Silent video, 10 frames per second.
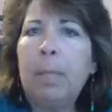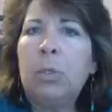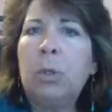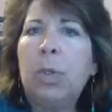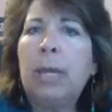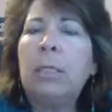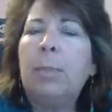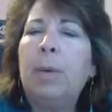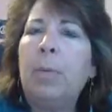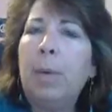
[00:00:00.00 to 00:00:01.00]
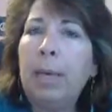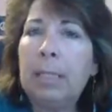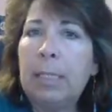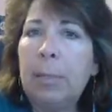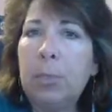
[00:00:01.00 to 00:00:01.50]
So that's about the
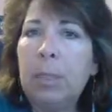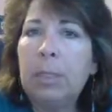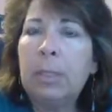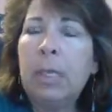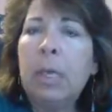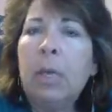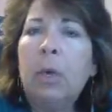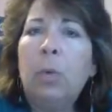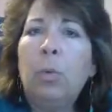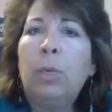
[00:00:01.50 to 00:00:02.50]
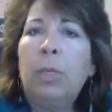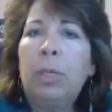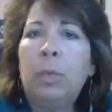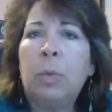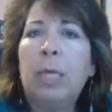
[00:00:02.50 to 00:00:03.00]
Bennis summaries. With
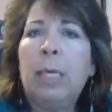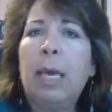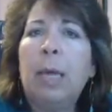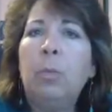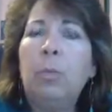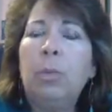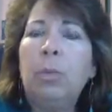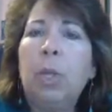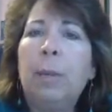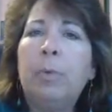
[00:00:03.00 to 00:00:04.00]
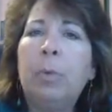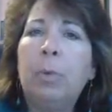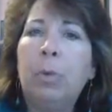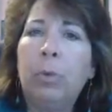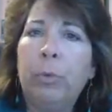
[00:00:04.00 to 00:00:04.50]
this week, again, we'll do chapters
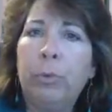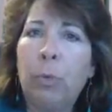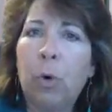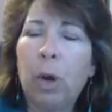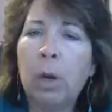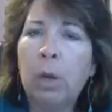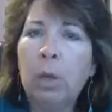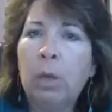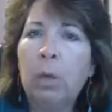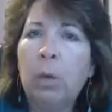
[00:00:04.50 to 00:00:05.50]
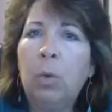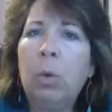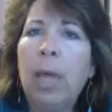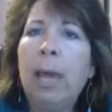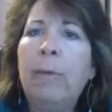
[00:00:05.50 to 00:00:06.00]
2 through 4.
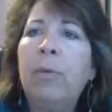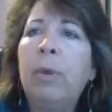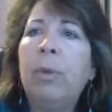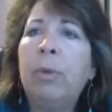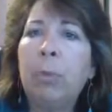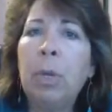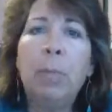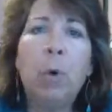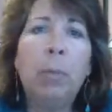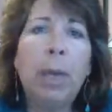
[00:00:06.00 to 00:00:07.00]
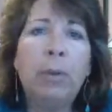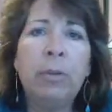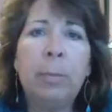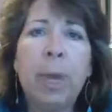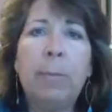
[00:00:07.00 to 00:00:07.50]
We'll have 3 more
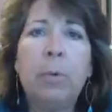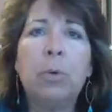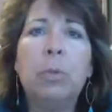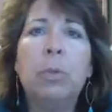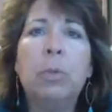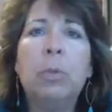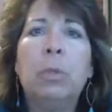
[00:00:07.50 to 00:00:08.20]
Bennis papers.